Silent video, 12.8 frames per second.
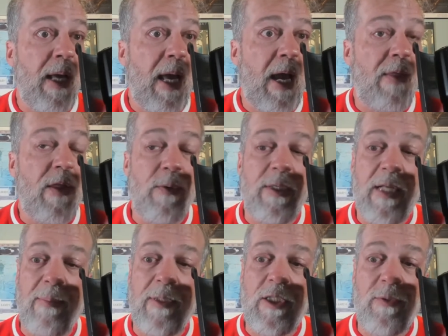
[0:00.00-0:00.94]
And there were
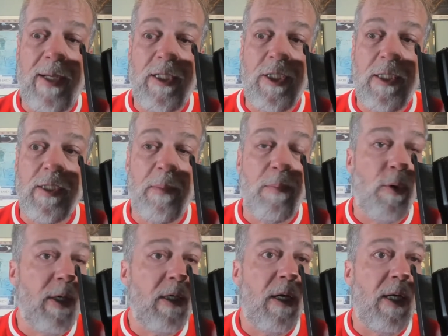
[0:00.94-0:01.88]
demonstrations and
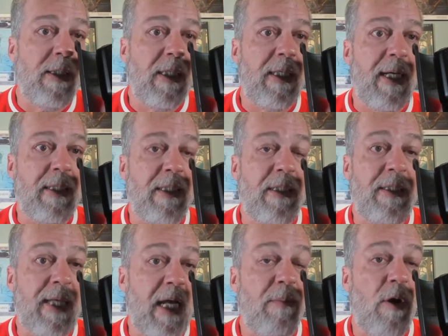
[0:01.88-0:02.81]
boycotts against
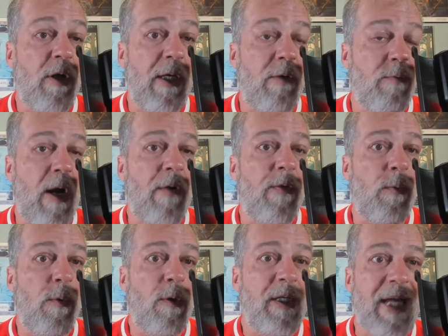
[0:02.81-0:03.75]
Denmark around the
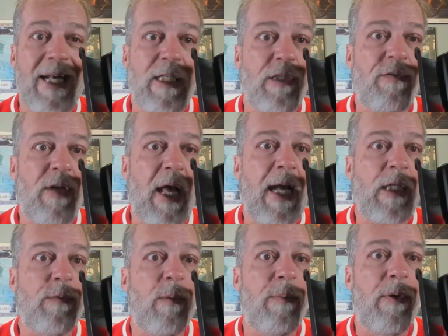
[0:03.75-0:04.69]
world. Danish
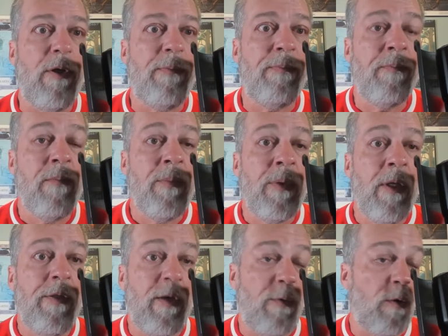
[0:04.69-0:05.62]
flags were burned.
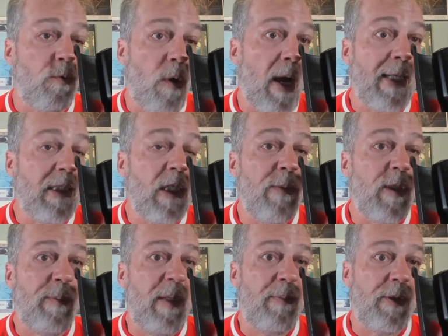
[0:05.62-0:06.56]
There were riots in
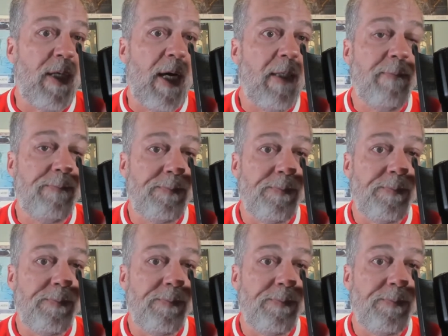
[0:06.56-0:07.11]
which people died.